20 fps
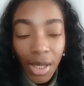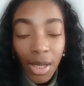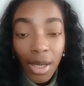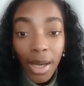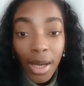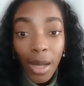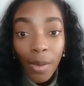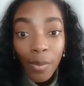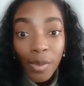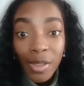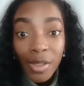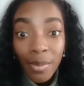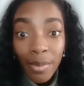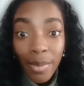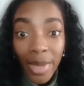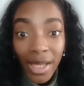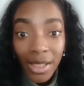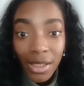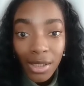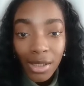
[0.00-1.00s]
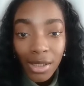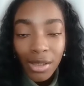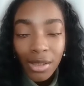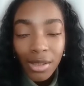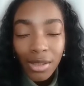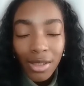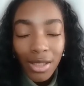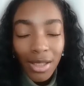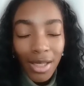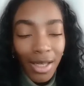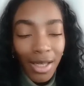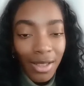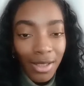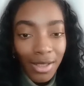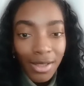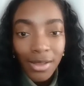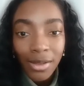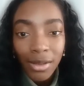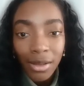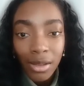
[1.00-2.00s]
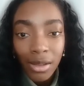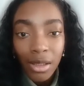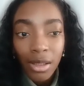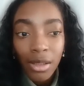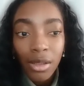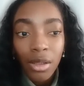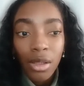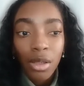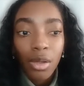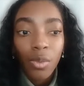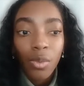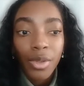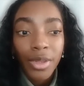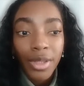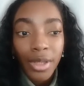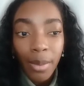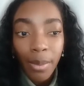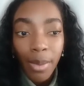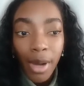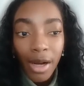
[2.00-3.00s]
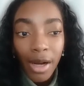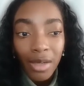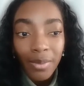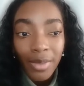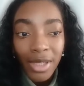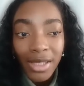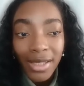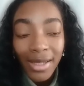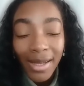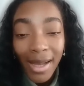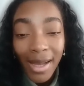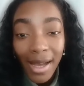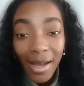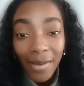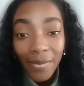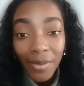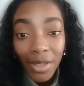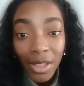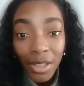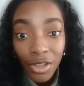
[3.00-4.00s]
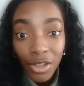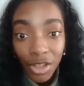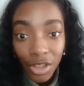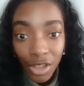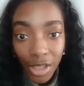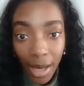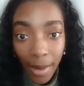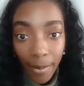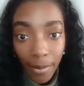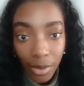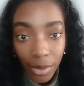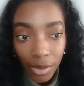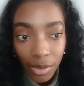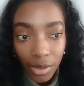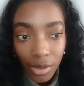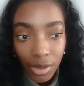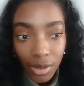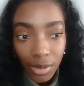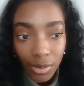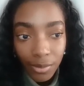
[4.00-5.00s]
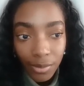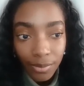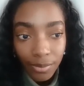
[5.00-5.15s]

I was met instantly with the apartment half in shambles.